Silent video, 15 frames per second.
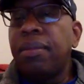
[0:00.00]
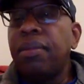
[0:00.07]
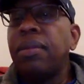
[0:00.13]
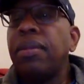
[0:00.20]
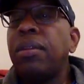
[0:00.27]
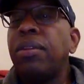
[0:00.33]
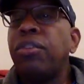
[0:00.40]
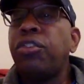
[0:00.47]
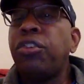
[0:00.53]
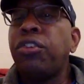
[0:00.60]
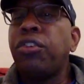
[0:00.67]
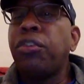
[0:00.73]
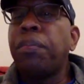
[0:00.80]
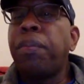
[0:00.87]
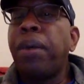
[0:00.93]
She
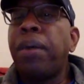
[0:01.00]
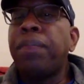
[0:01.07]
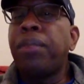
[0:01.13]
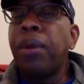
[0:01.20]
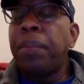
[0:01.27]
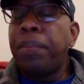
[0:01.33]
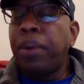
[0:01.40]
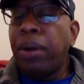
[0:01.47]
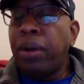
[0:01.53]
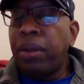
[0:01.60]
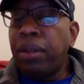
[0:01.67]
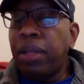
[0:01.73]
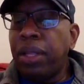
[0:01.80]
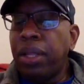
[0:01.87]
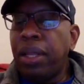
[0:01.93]
just popped up on
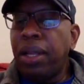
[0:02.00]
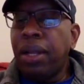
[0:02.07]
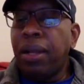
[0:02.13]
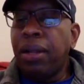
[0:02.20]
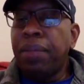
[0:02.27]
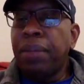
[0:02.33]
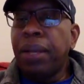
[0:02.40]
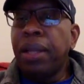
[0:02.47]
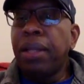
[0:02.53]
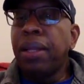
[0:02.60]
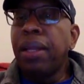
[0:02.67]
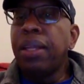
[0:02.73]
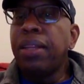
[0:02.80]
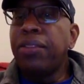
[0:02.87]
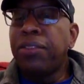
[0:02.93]
the my
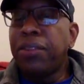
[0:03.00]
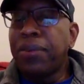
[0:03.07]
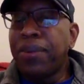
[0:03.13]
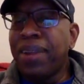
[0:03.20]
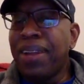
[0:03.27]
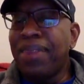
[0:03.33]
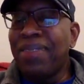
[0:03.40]
Instagram.